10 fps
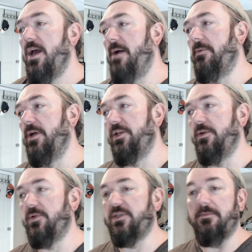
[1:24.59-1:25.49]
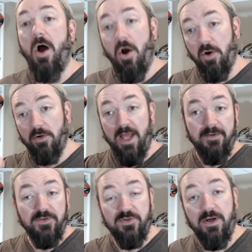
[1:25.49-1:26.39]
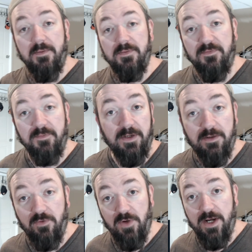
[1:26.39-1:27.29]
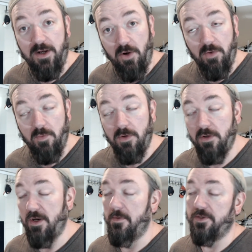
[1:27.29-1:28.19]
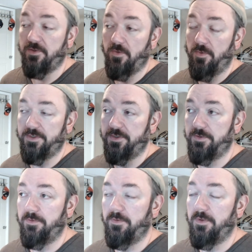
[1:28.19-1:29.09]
I'm going to do some art live streams of me creating artwork. I'm also going to